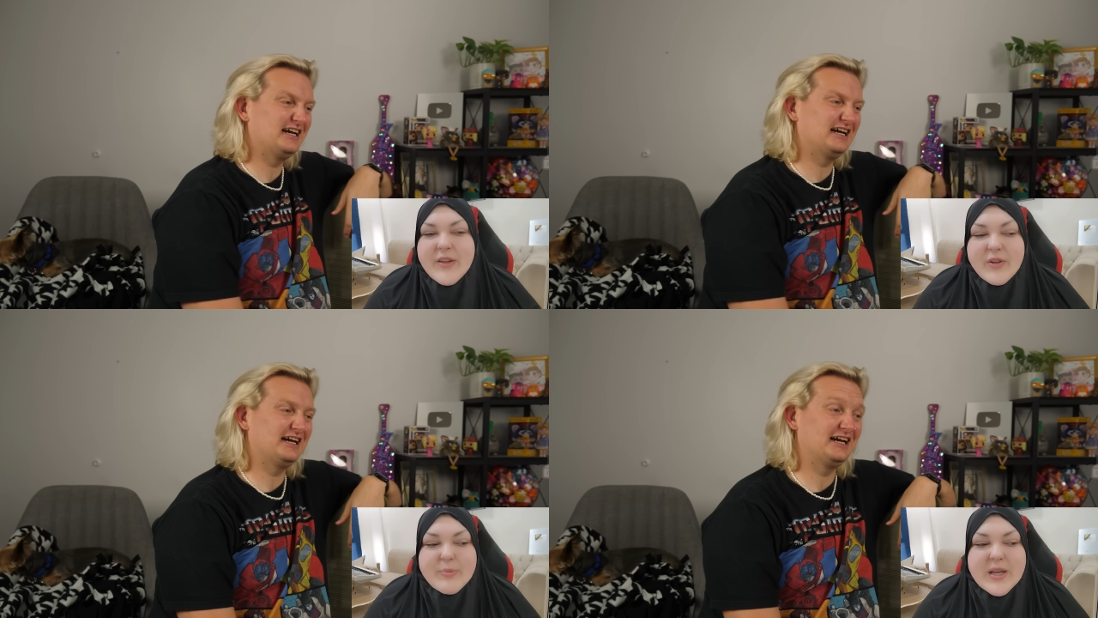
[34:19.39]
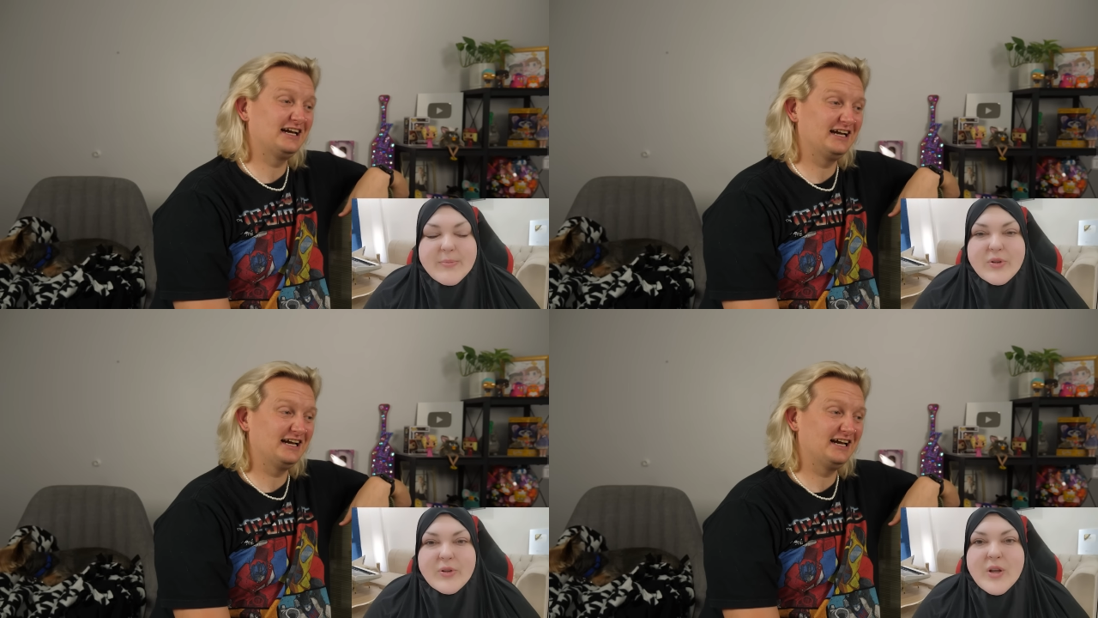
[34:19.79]
Speaker 1: other
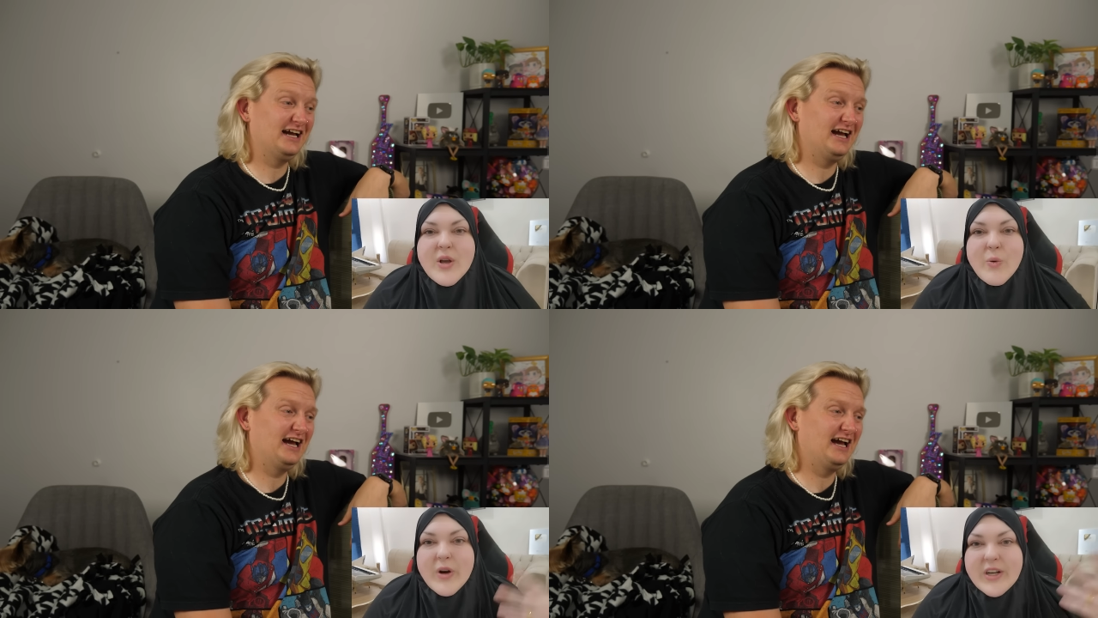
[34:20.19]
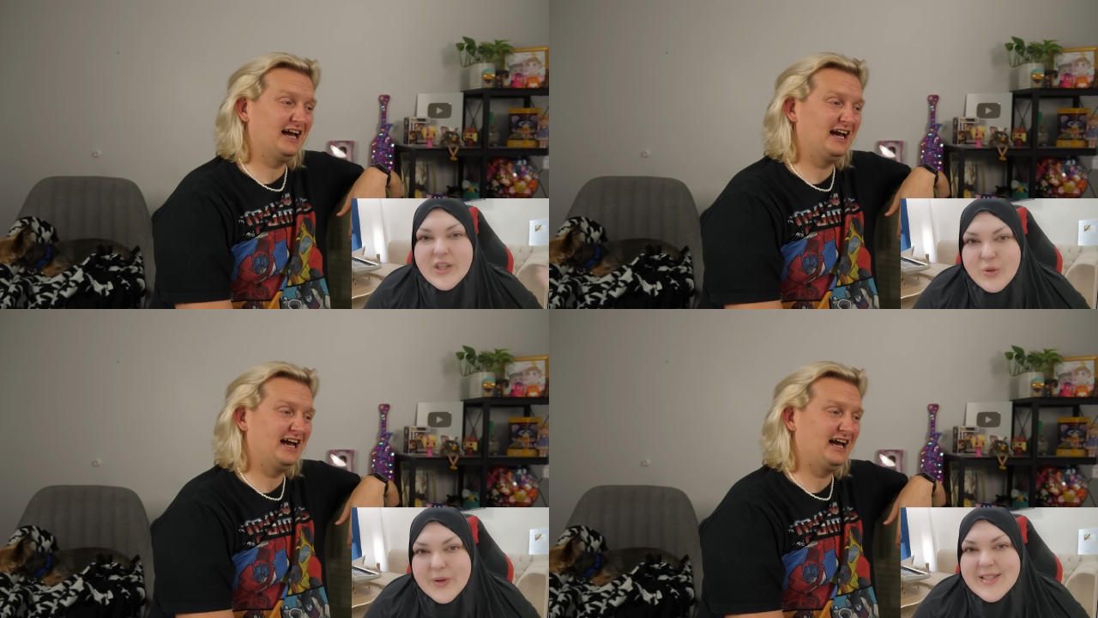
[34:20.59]
people
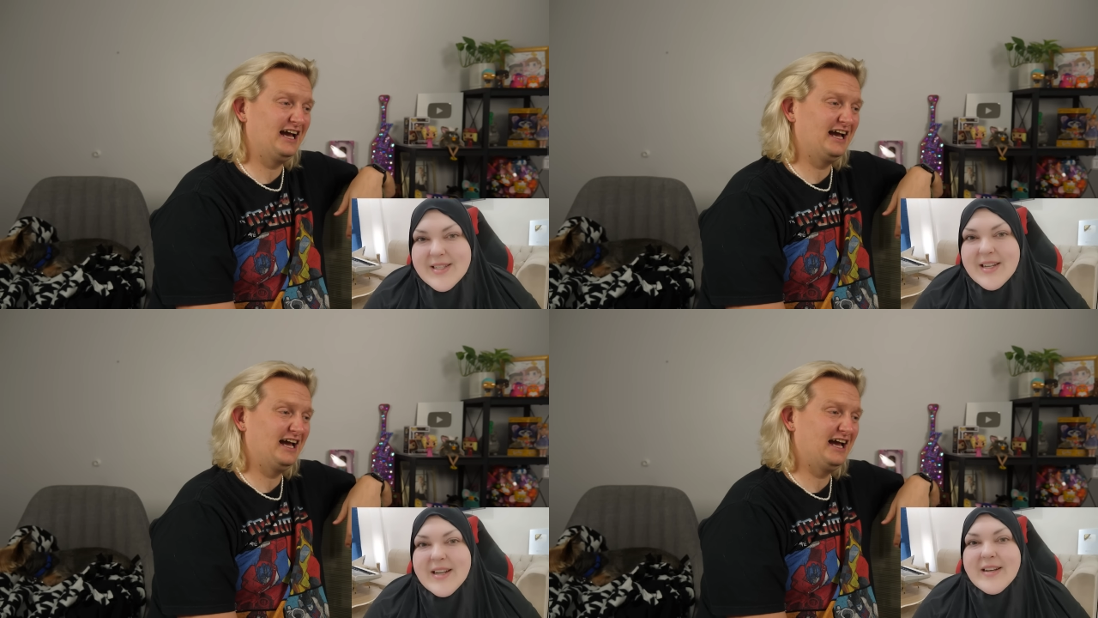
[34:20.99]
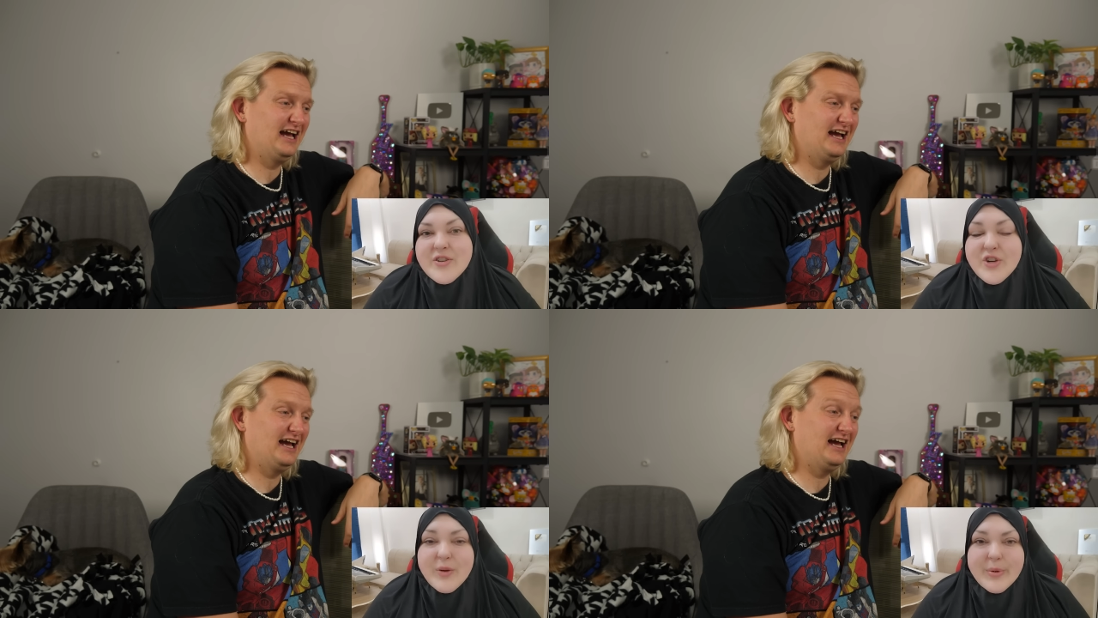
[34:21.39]
want to twist it and
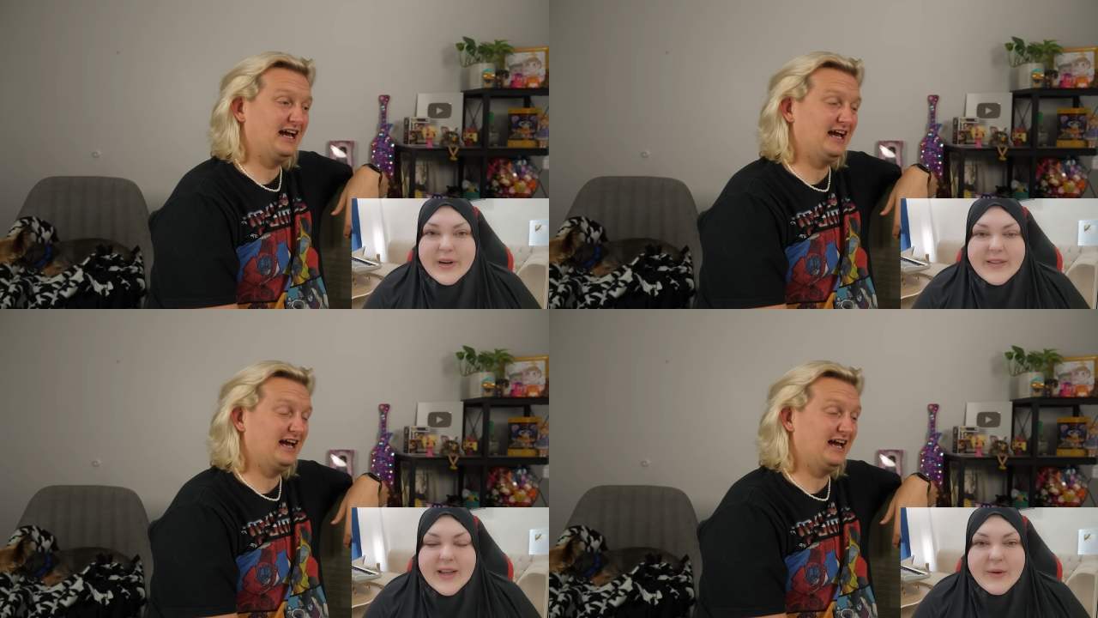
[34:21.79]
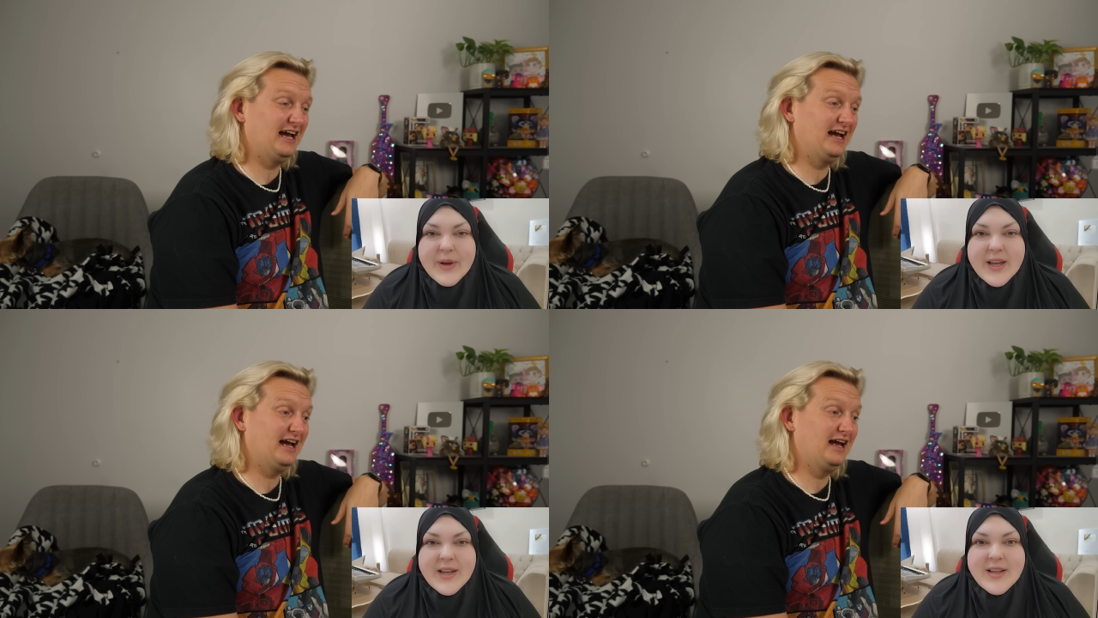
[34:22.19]
interpret it that
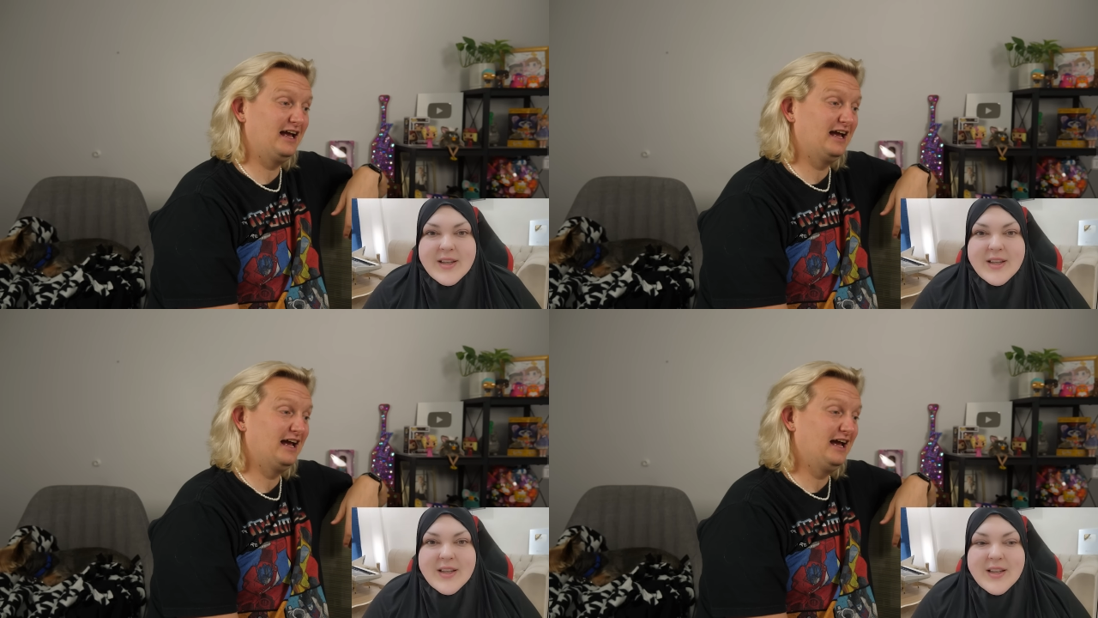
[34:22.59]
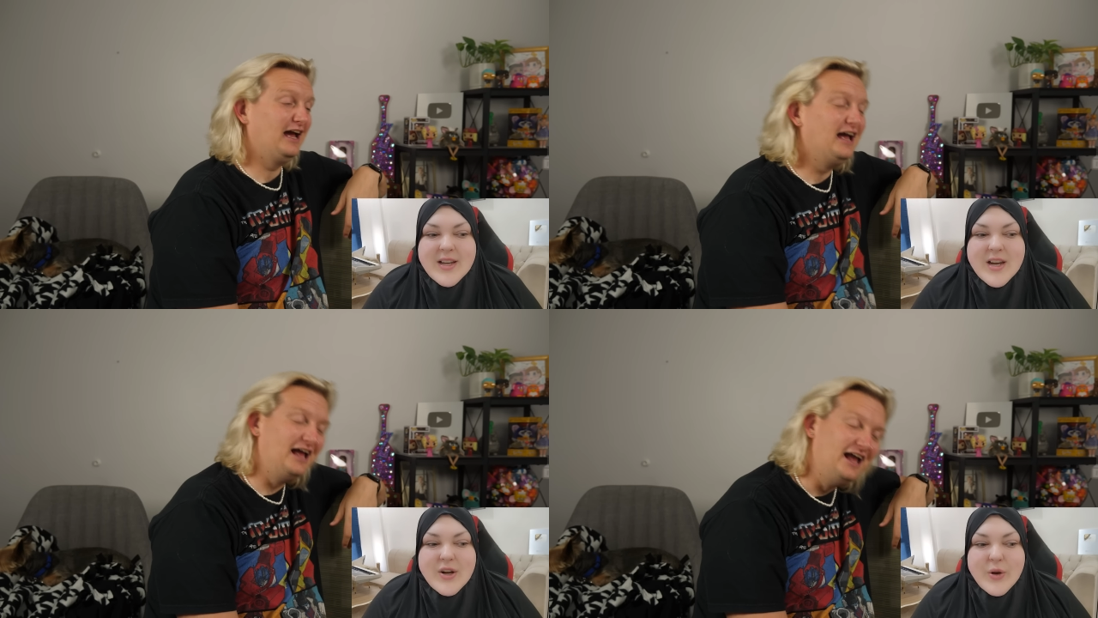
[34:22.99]
way.
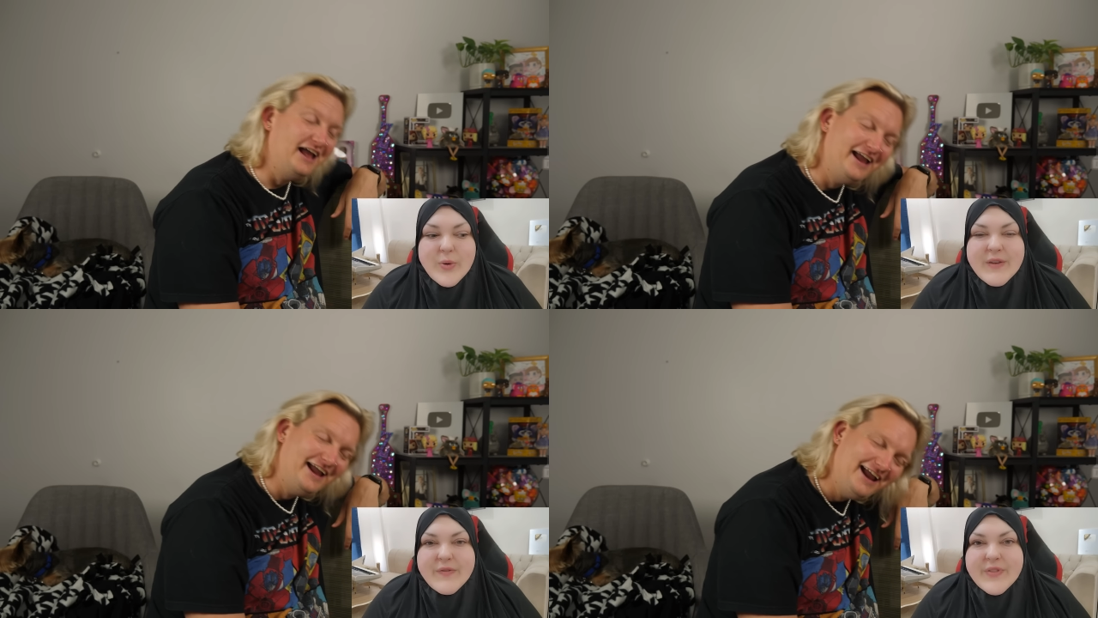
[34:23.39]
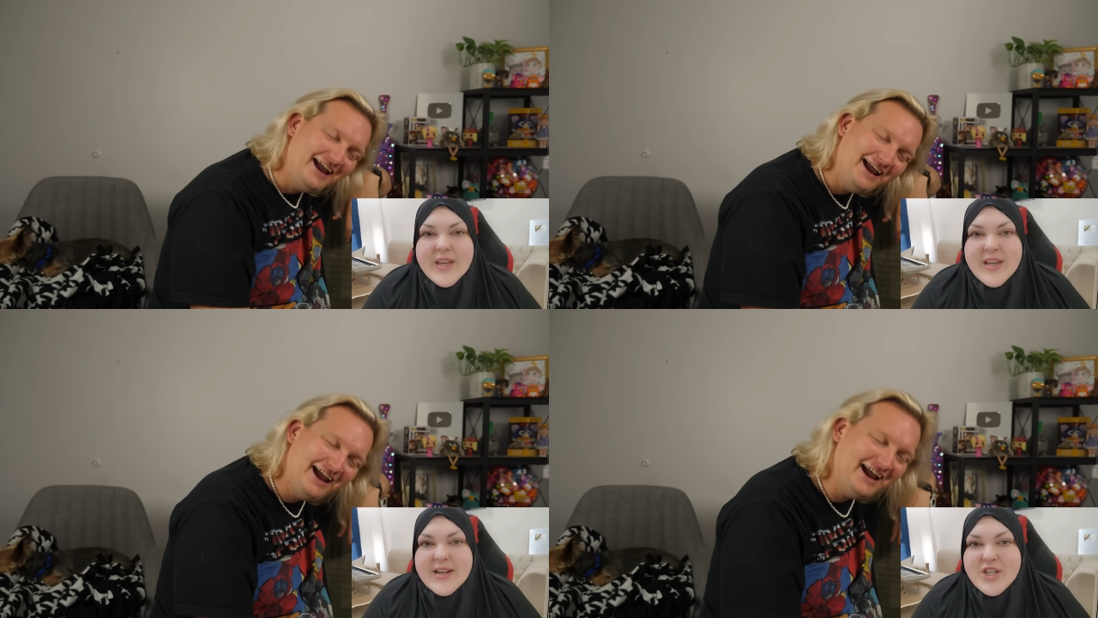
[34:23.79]
You know, if the